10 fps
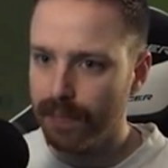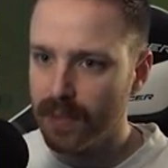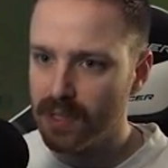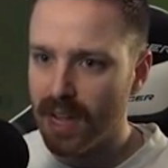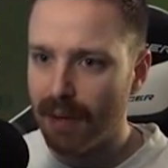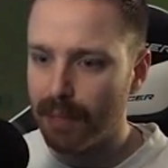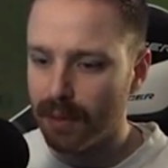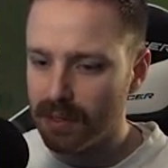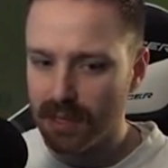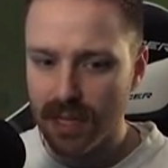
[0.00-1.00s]
Stat
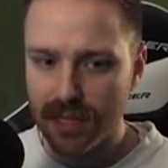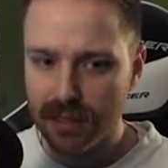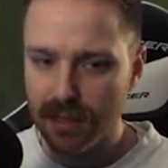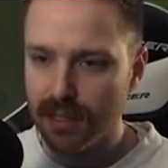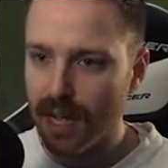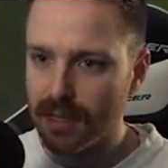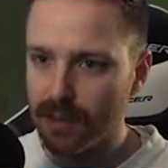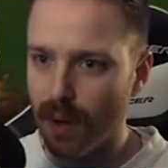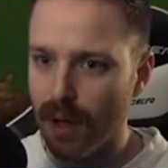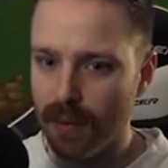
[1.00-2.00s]
bonus selector? Yes
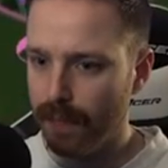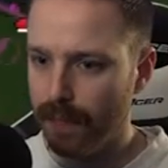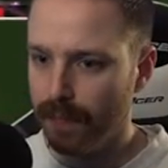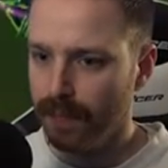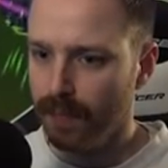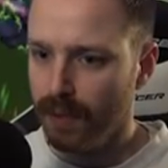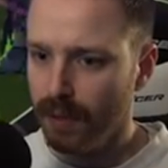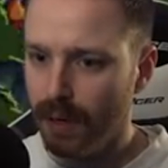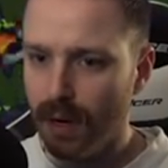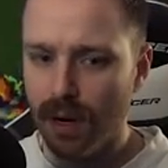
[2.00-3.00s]
way.
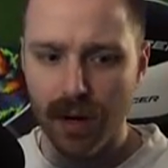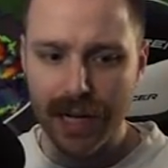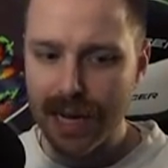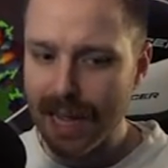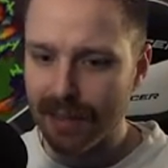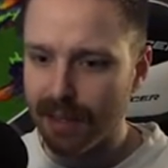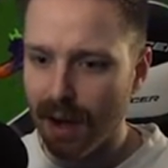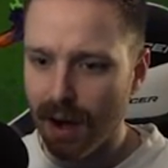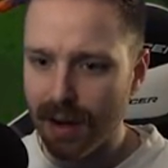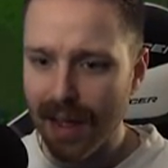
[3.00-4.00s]
Oh, I got hit
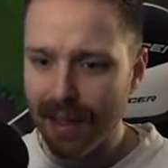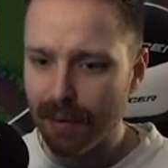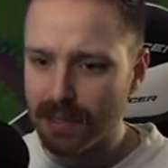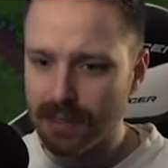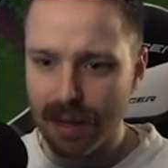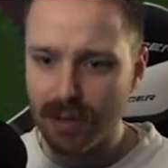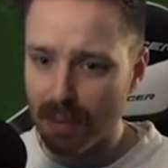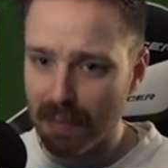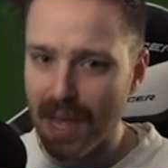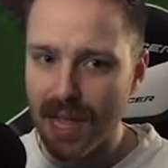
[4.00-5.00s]
there. Yeah, that was a
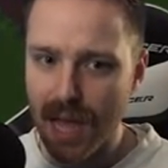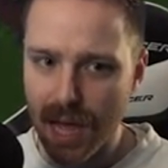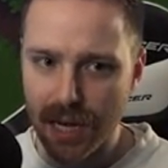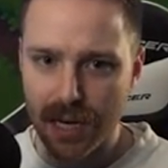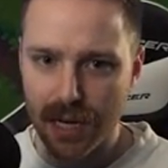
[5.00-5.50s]
big hit.